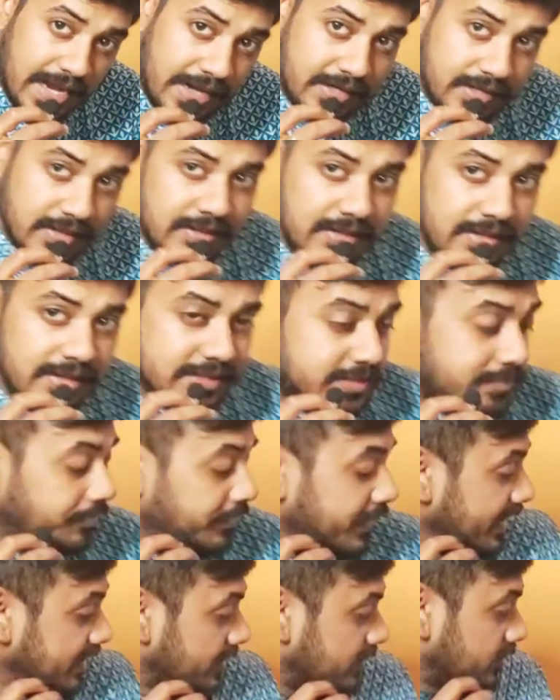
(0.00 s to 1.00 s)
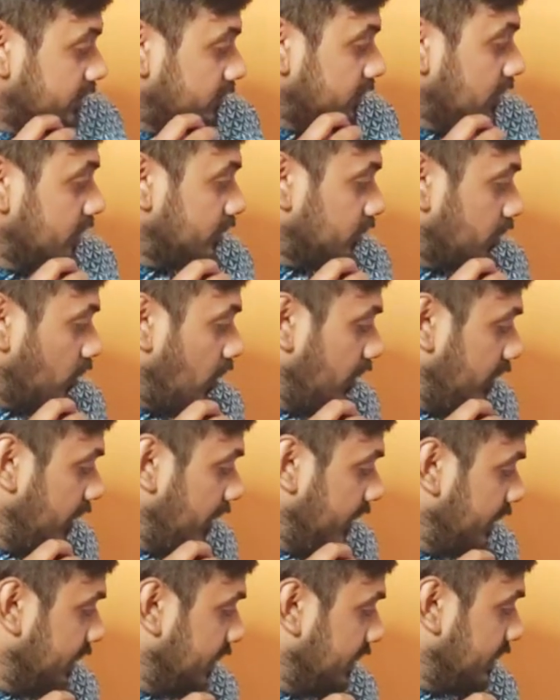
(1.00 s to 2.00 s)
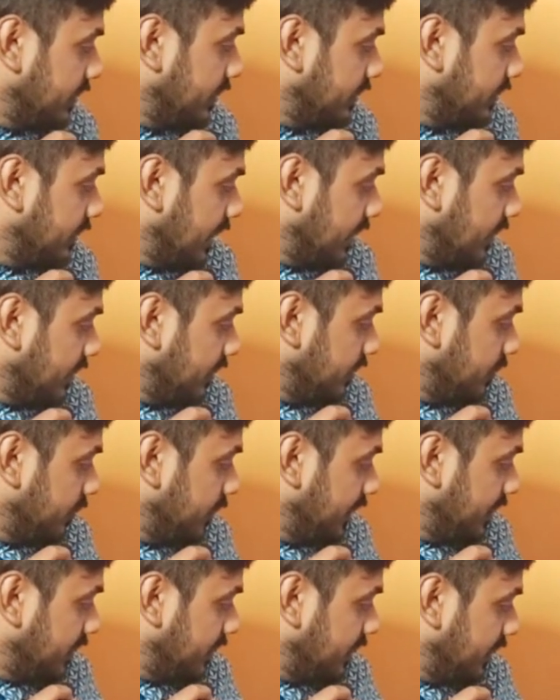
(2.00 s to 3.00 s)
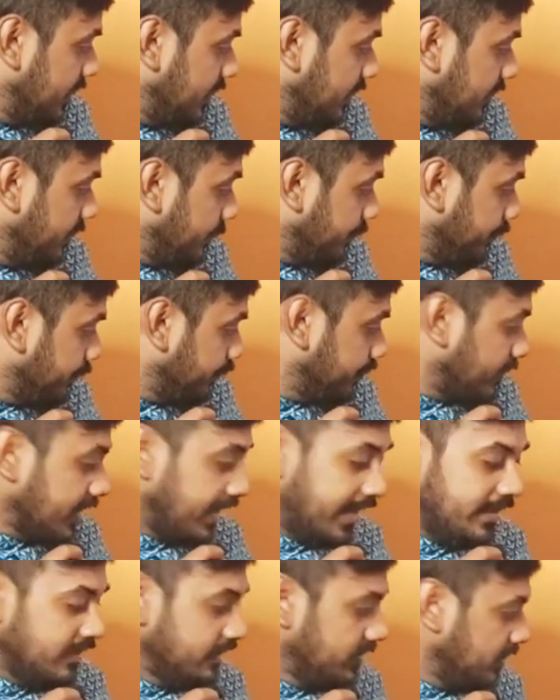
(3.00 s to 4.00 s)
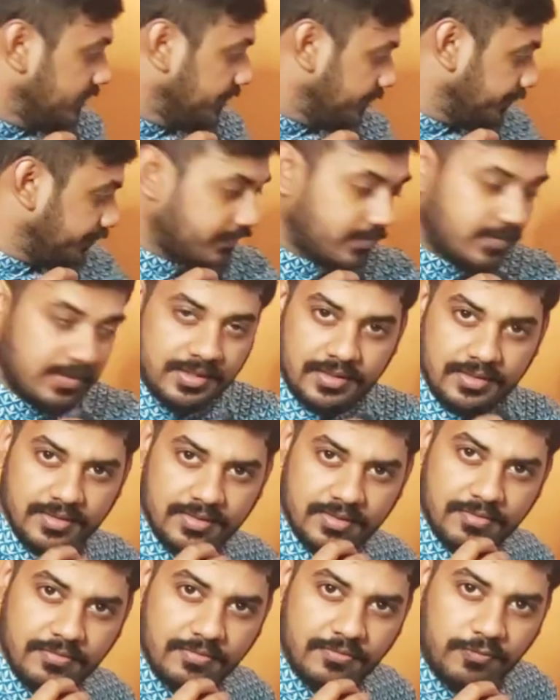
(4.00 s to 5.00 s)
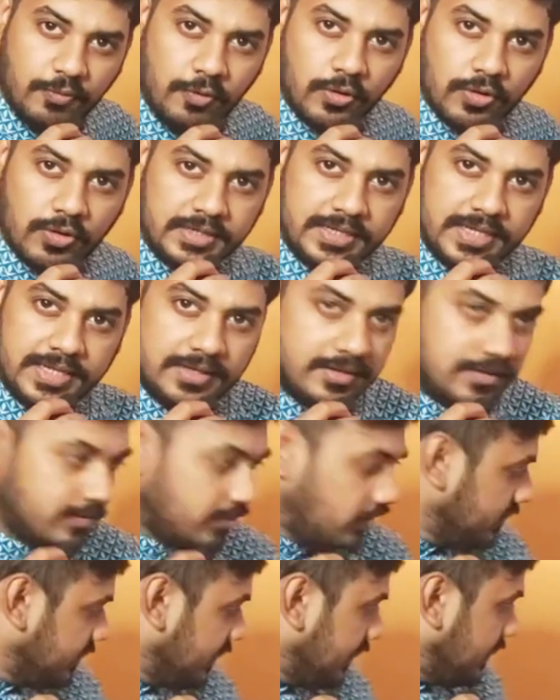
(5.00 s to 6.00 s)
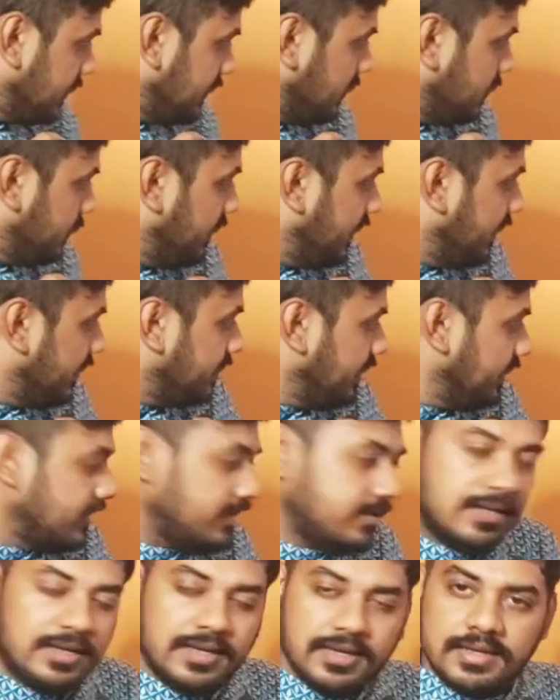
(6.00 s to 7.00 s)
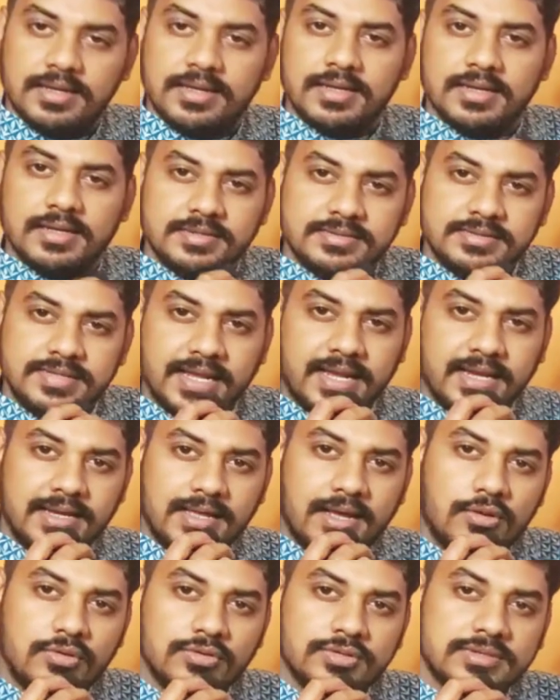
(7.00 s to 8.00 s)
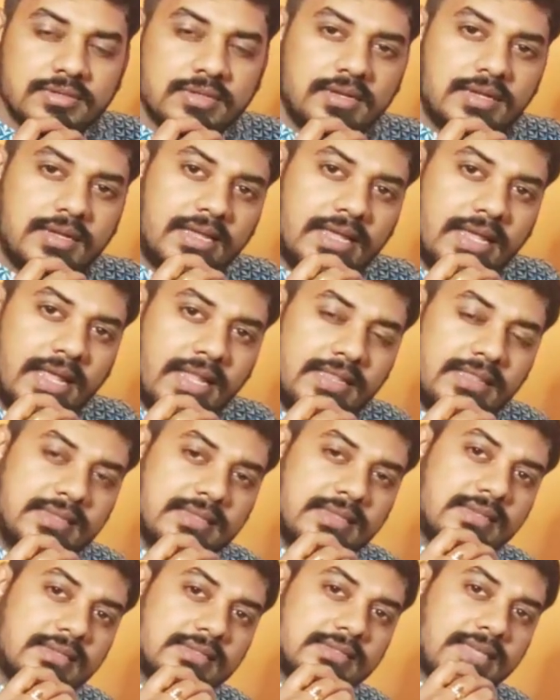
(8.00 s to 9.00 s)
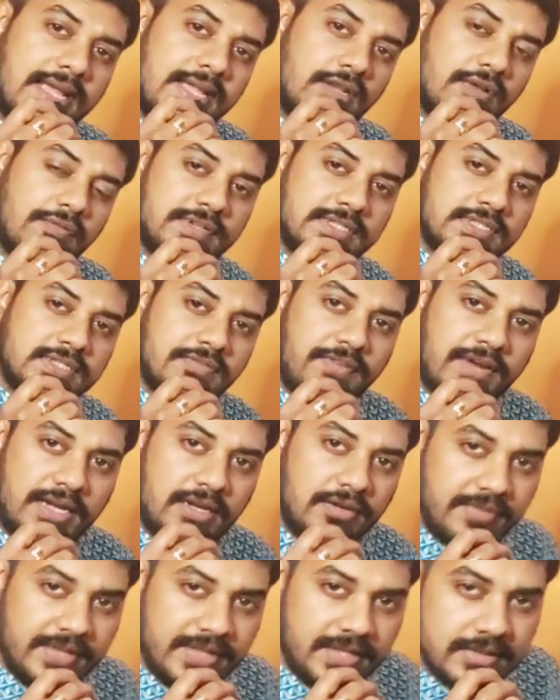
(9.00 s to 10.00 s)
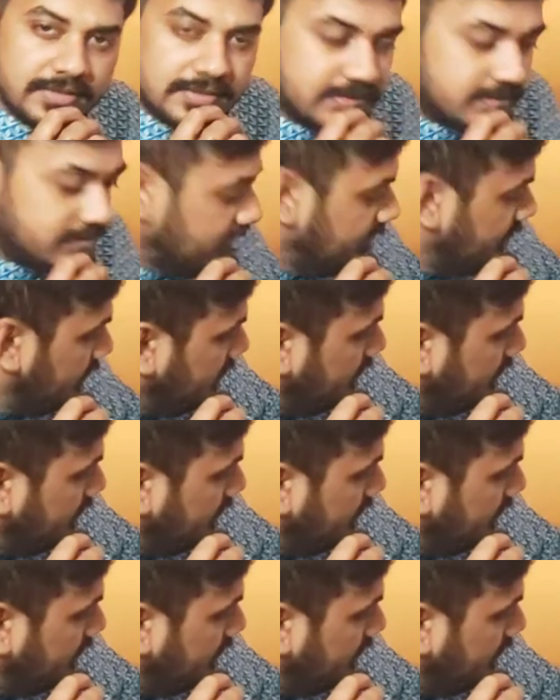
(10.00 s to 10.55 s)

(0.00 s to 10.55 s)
Saturn is placed strongly, let's say Saturn is placed in Kendra 410, or Saturn is placed in the 2nd house in the sign of its friend Venus,